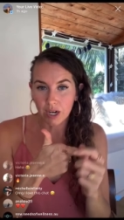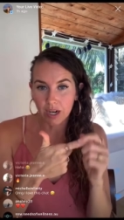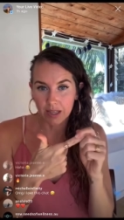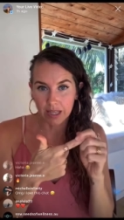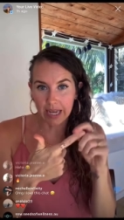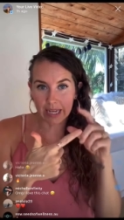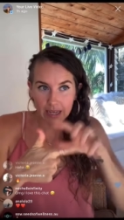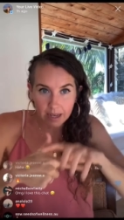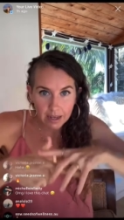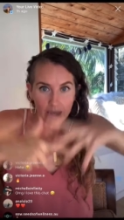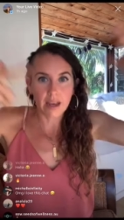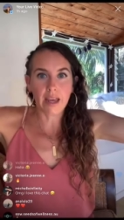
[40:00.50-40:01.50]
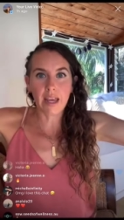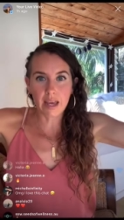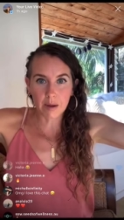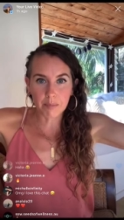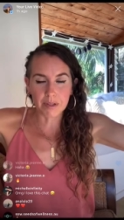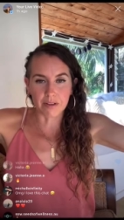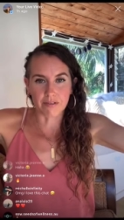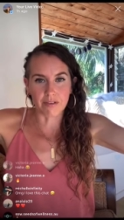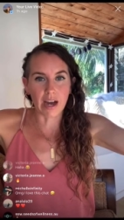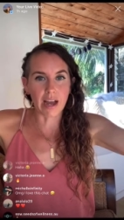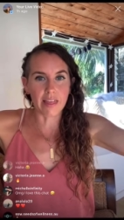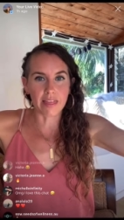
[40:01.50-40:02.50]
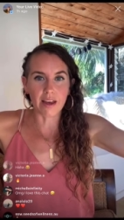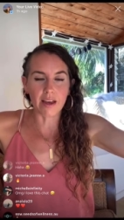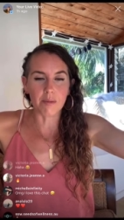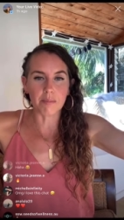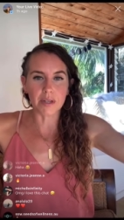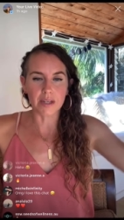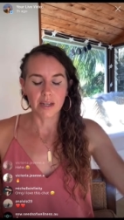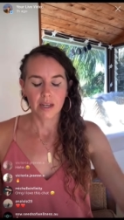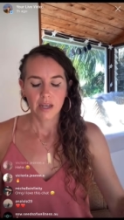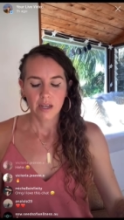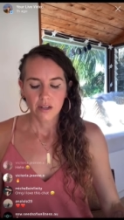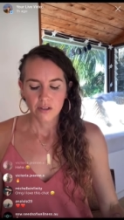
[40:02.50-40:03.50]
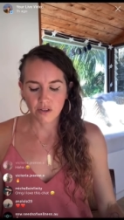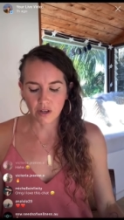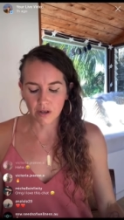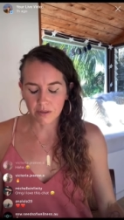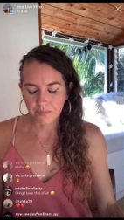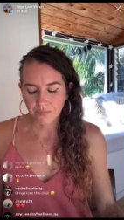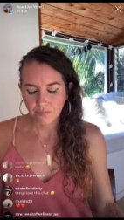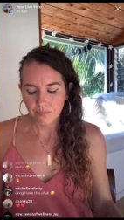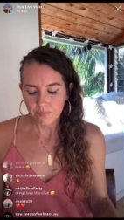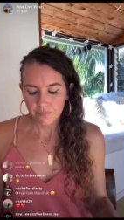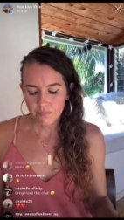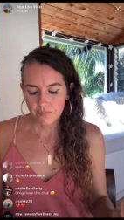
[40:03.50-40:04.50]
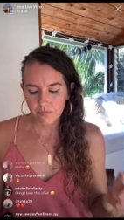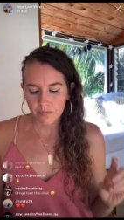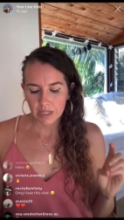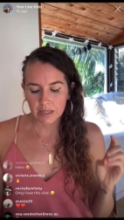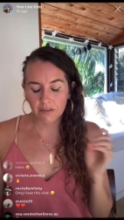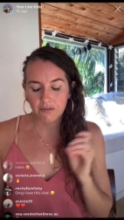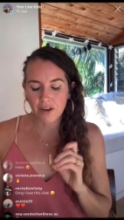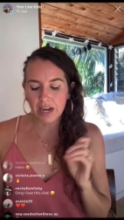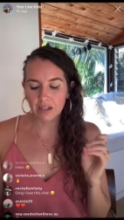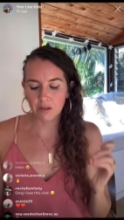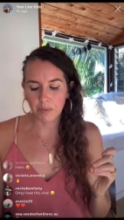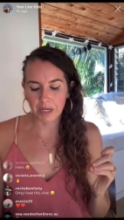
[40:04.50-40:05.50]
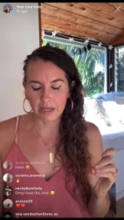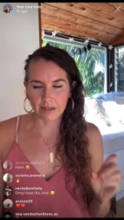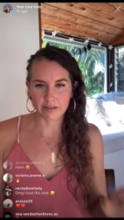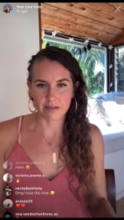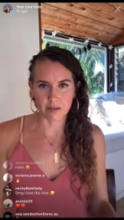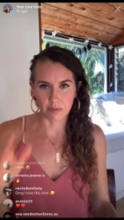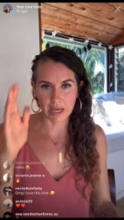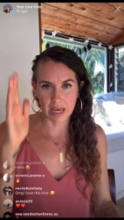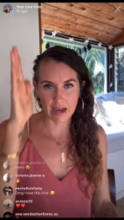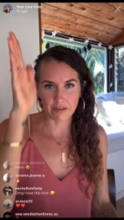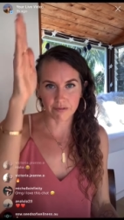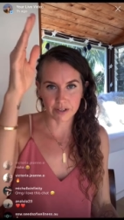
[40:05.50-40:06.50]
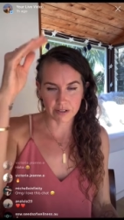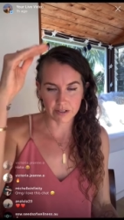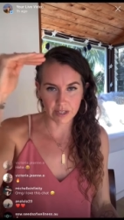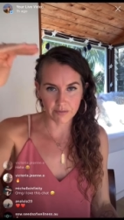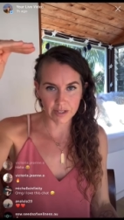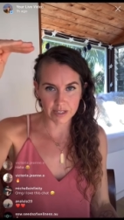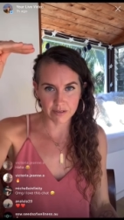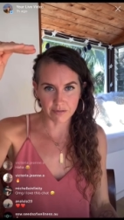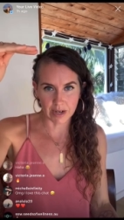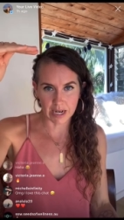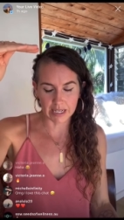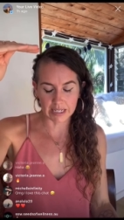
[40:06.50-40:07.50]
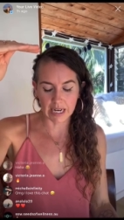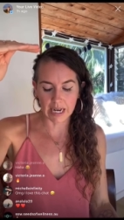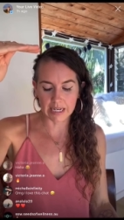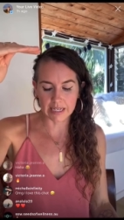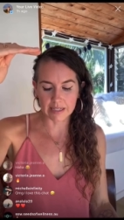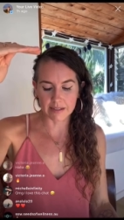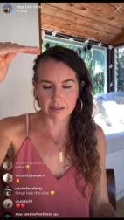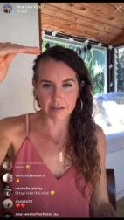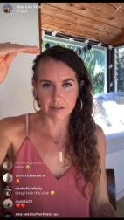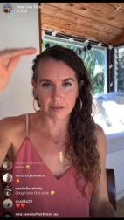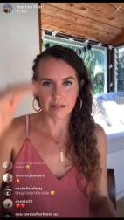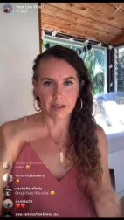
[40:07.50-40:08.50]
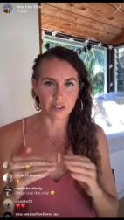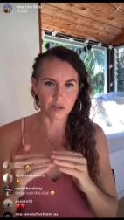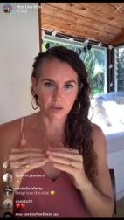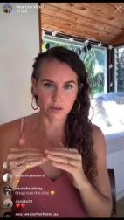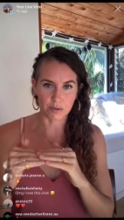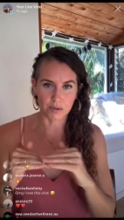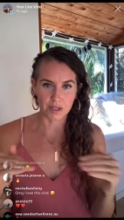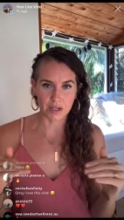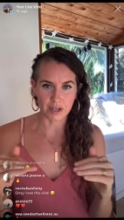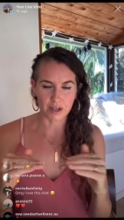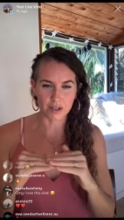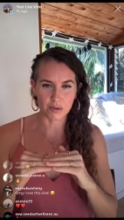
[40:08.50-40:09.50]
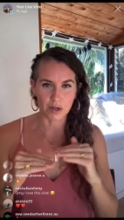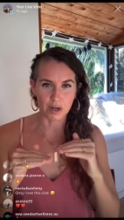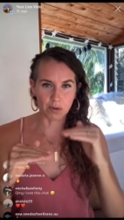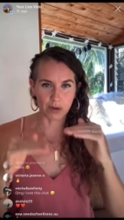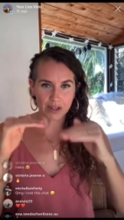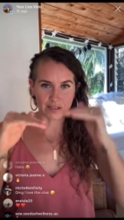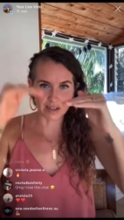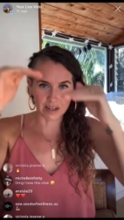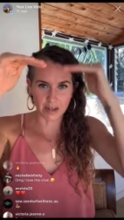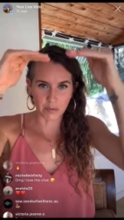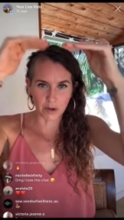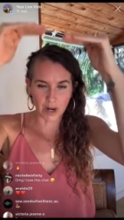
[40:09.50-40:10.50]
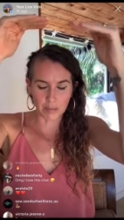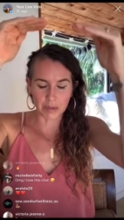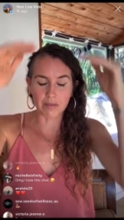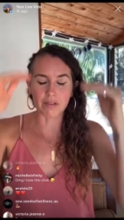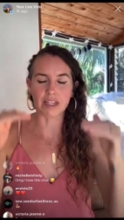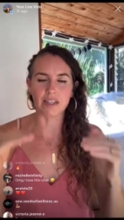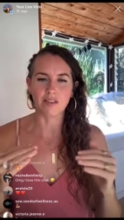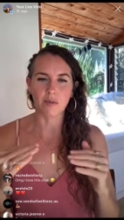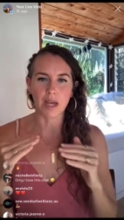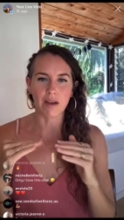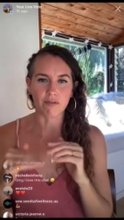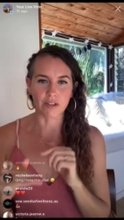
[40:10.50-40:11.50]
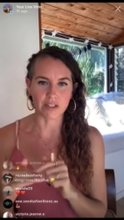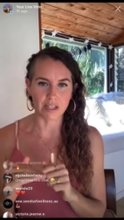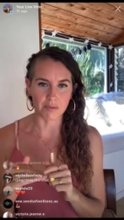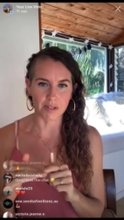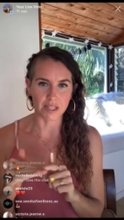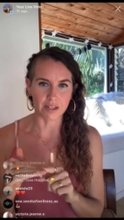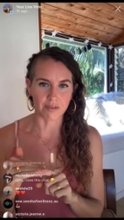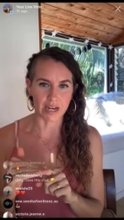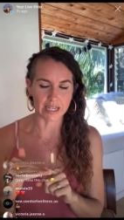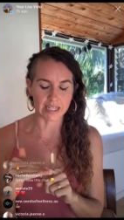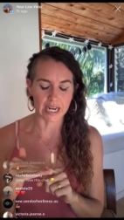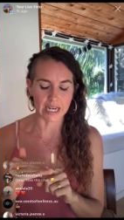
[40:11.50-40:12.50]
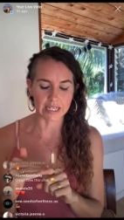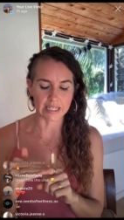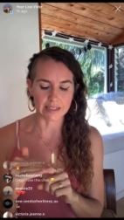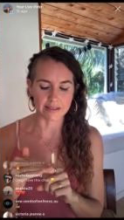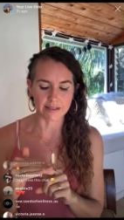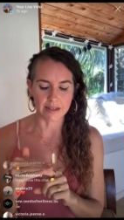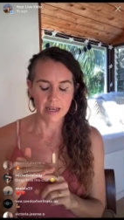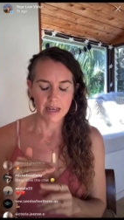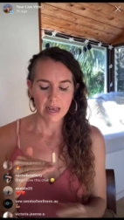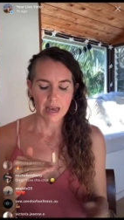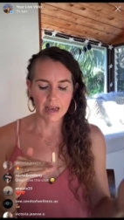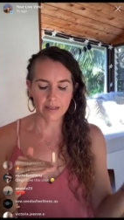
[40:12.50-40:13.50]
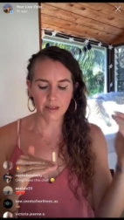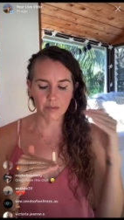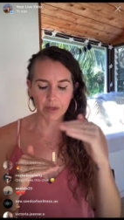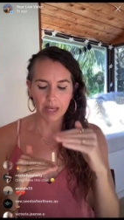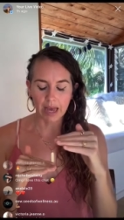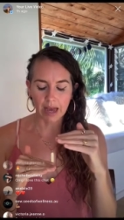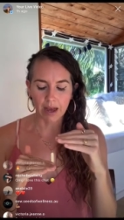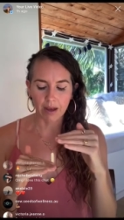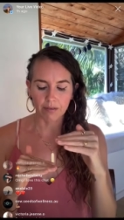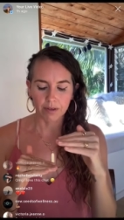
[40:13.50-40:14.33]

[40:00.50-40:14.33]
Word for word: like amplify them so the final piece, so we have receiving divine guidance. Actually, so we're done here because we're, we're ascending, we're up leveling. So we have receiving the divine guidance, and then we have